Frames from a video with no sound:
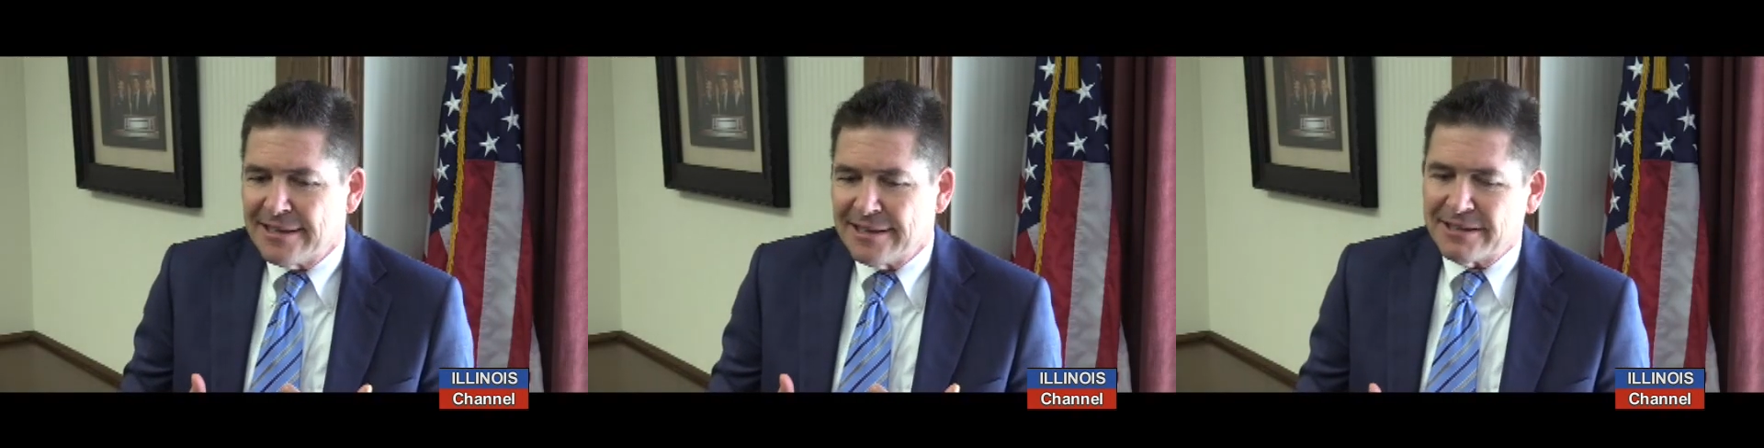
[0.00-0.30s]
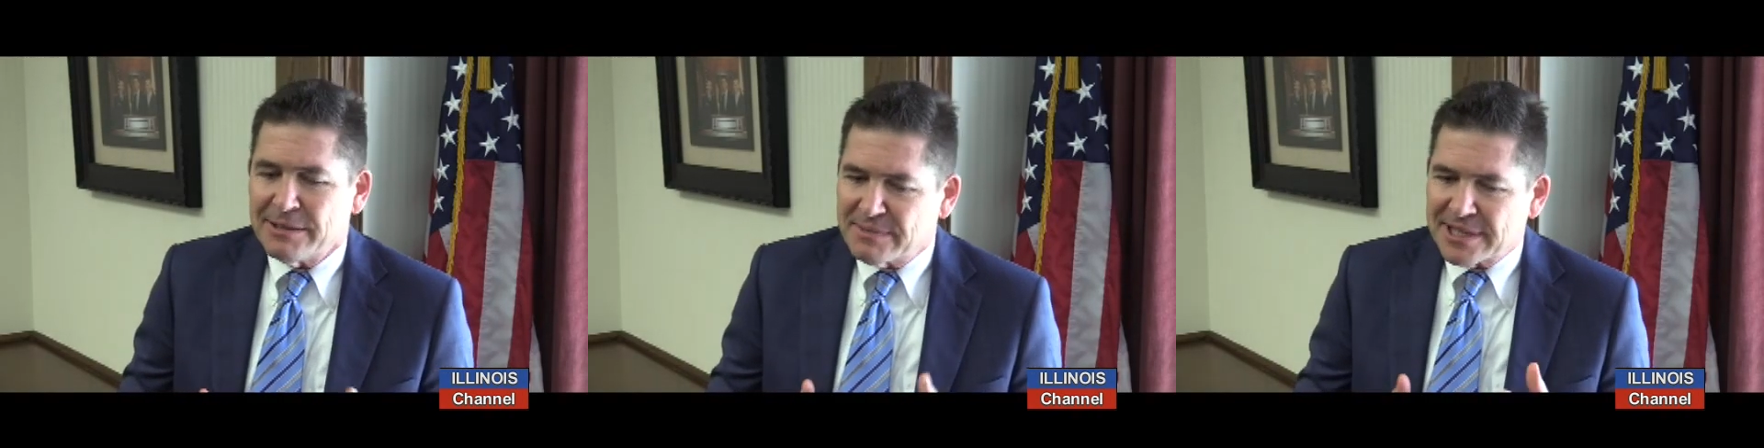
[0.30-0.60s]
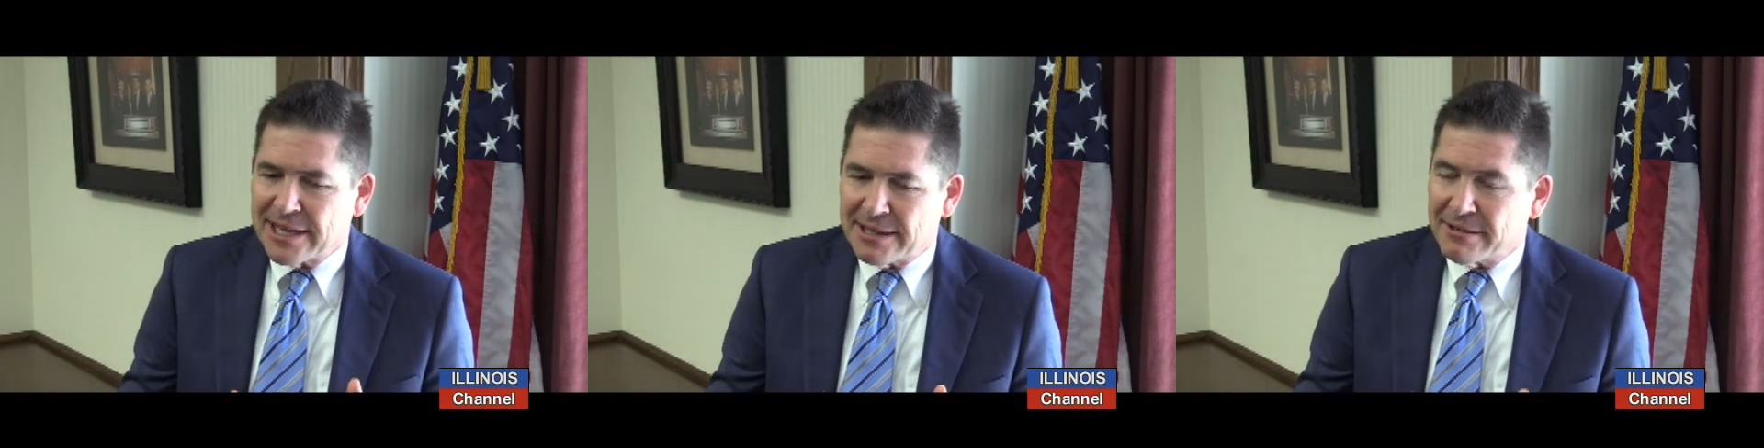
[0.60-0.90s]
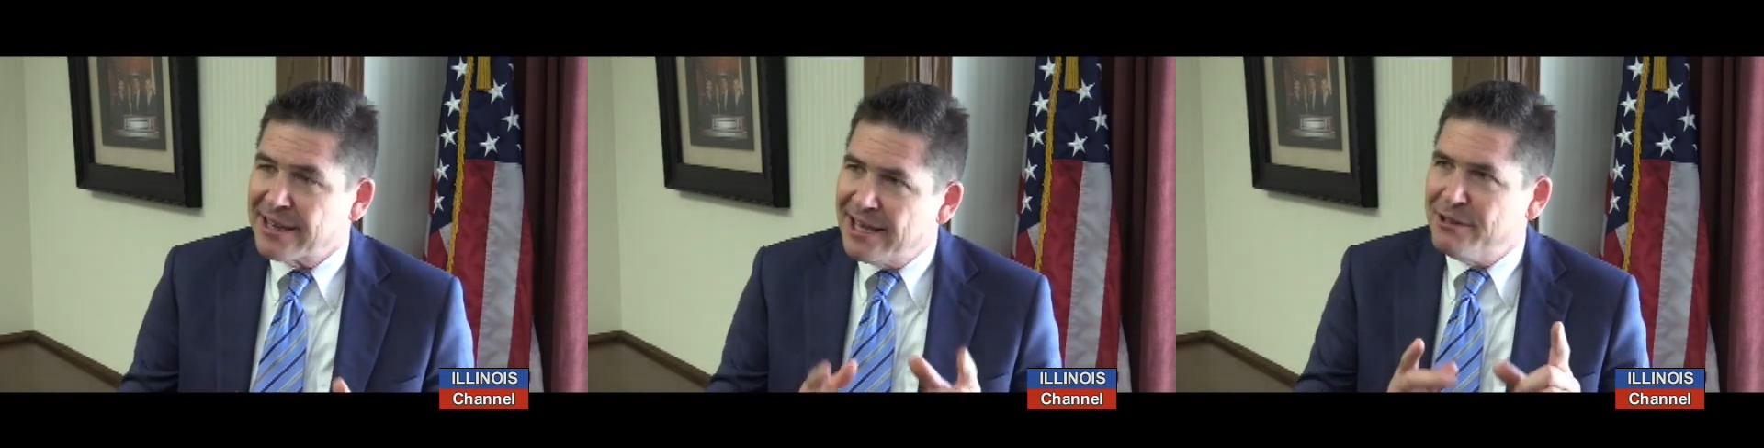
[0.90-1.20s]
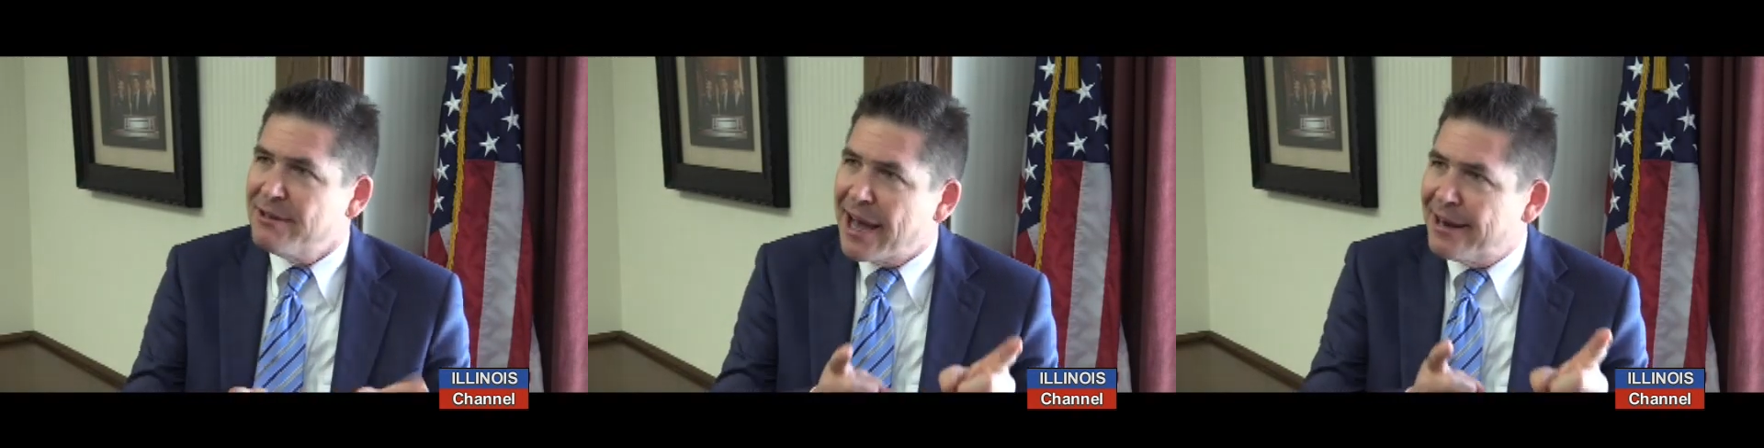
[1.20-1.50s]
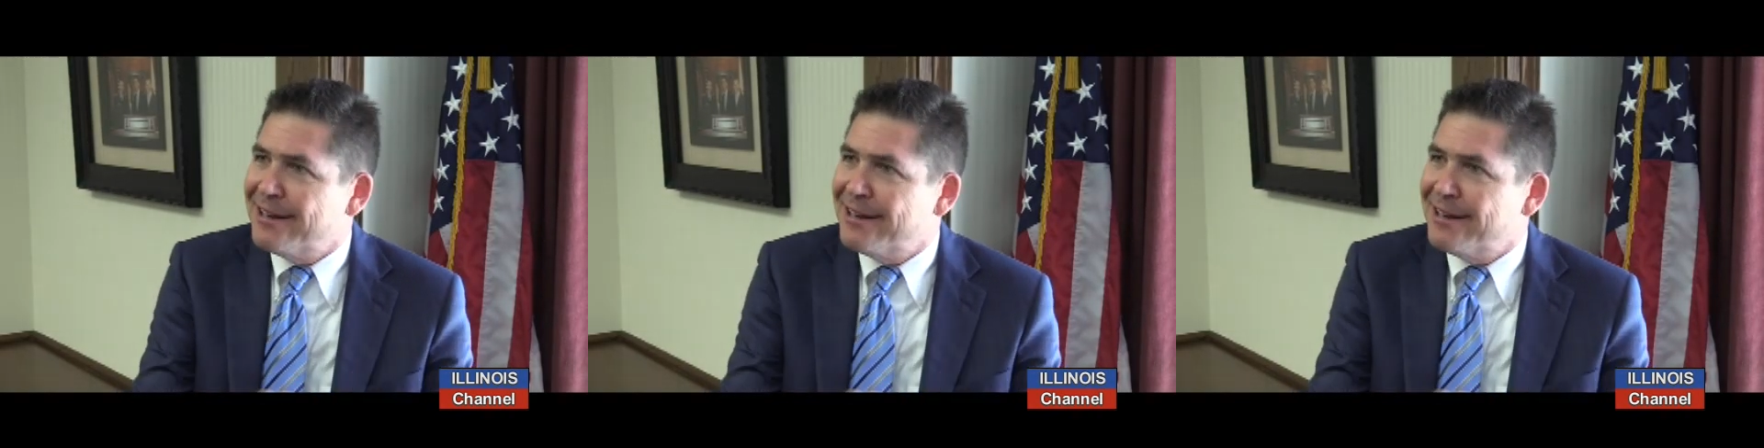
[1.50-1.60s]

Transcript: you know, him saying, "Okay, you got